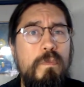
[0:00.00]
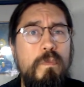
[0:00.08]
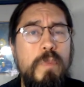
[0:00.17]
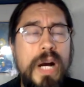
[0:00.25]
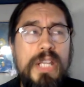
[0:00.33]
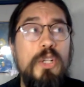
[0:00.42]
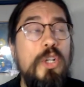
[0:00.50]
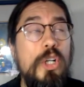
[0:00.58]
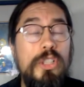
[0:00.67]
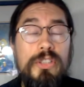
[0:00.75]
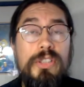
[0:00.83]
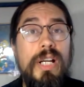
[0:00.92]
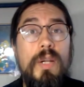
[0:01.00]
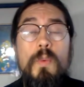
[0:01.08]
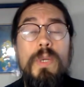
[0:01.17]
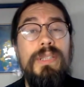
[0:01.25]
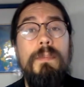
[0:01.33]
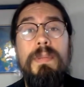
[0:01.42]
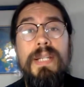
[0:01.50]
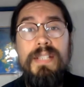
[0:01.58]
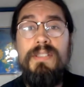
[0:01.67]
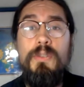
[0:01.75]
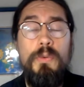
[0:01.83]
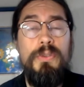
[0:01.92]
but you couldn't tell what the
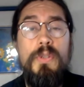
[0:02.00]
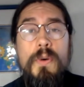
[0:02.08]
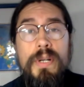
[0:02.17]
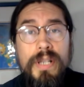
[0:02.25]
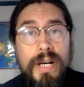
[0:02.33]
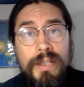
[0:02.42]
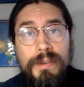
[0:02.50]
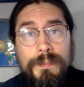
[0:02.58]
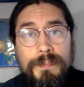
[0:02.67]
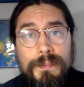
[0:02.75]
blazes was going on.